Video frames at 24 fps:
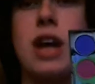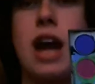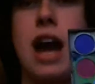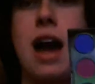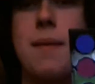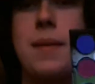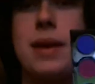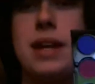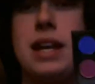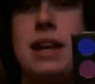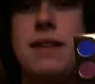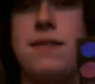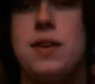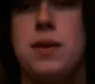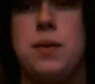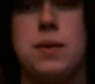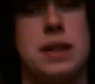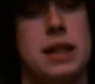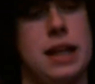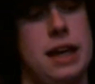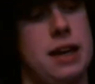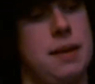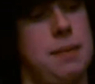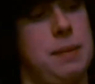comment if you
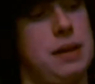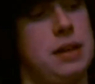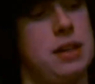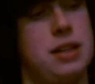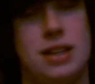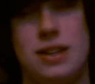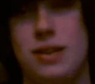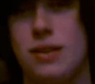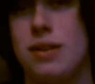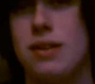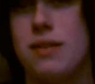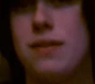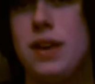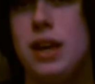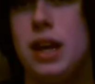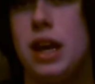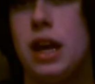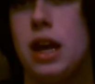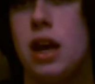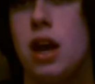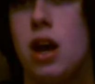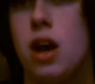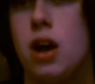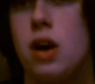would like me to do a
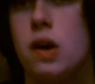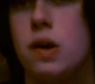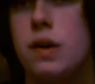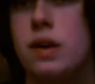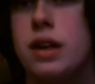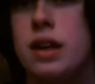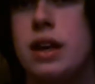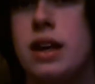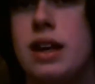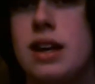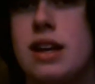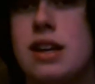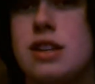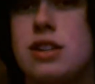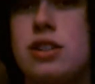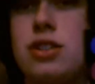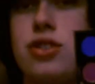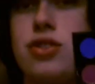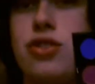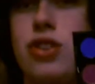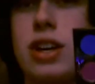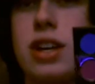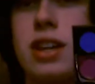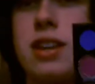video
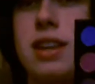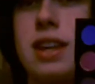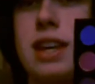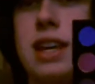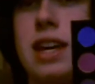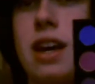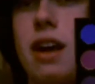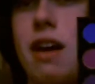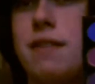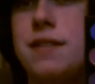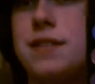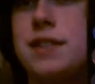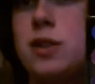strictly of